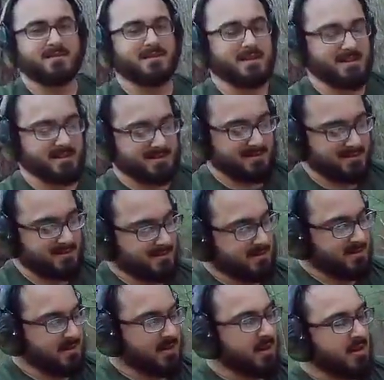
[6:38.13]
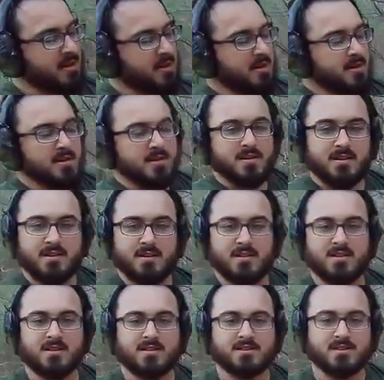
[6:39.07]
Nice.
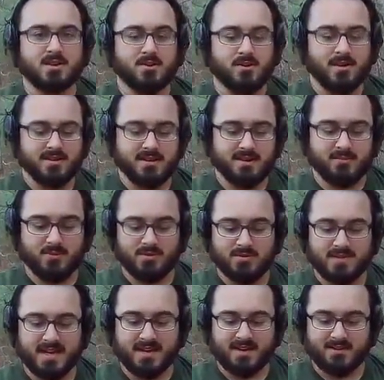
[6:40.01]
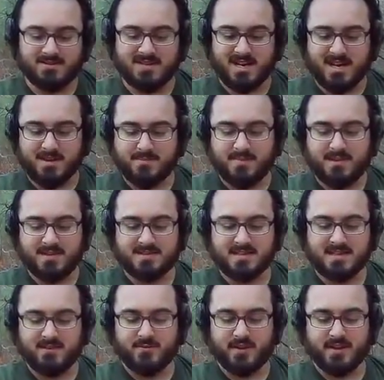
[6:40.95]
So I think we'll take our time and
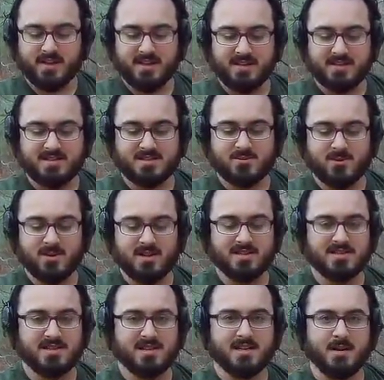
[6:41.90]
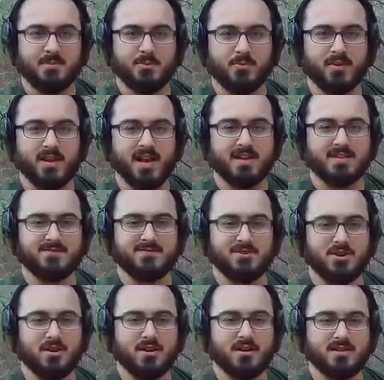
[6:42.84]
see if we can score hits on a couple reactive
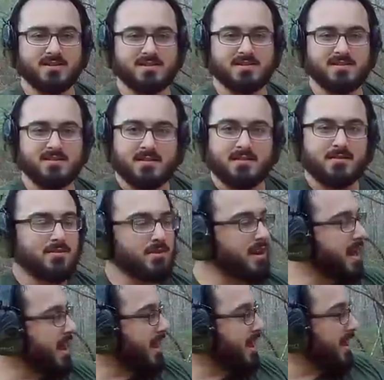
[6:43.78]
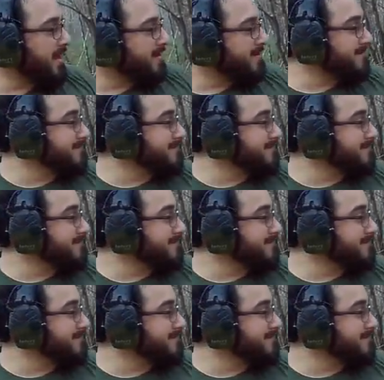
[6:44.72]
targets. Grenade!